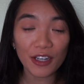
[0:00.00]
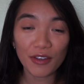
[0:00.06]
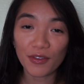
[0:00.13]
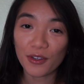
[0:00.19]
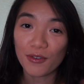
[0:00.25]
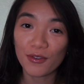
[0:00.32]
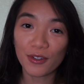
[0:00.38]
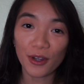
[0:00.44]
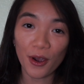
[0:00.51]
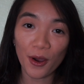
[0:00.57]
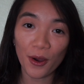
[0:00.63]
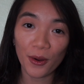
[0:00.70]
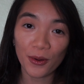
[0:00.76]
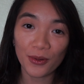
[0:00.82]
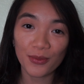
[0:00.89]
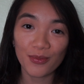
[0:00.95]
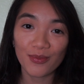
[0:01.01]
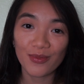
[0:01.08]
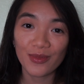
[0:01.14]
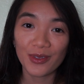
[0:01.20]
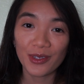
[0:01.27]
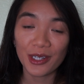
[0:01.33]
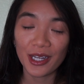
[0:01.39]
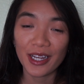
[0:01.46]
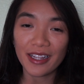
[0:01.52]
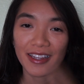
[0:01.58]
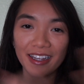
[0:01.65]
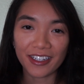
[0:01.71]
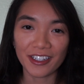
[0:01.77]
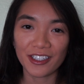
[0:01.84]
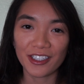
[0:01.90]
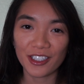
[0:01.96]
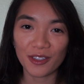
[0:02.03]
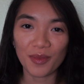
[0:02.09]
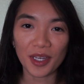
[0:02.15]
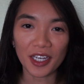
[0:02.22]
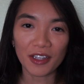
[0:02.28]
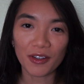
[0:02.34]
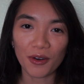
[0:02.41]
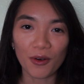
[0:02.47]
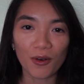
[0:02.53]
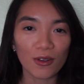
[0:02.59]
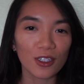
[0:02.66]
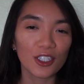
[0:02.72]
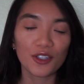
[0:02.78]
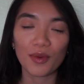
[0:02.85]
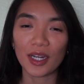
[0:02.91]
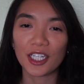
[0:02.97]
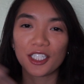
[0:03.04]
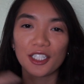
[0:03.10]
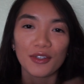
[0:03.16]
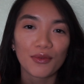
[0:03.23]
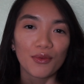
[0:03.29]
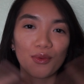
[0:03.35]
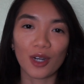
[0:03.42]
If you don't, then you're just making the whole situation